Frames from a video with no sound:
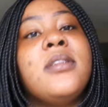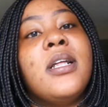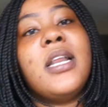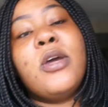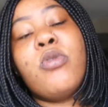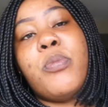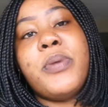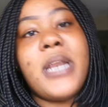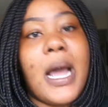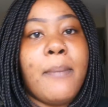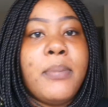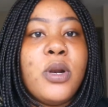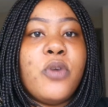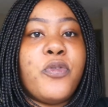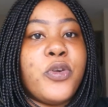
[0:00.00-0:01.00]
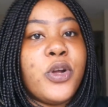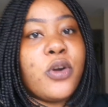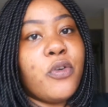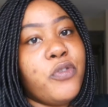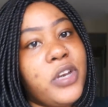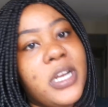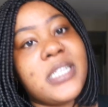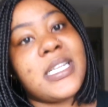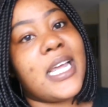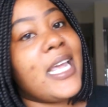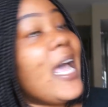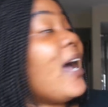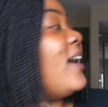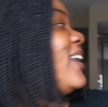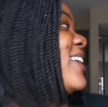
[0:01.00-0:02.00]
The link will be down below for your convenience. And
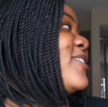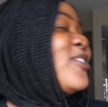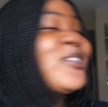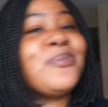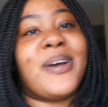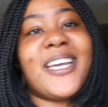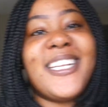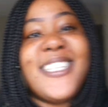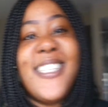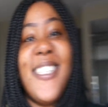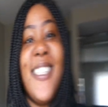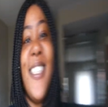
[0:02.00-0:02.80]
yeah, let's go to my kitchen.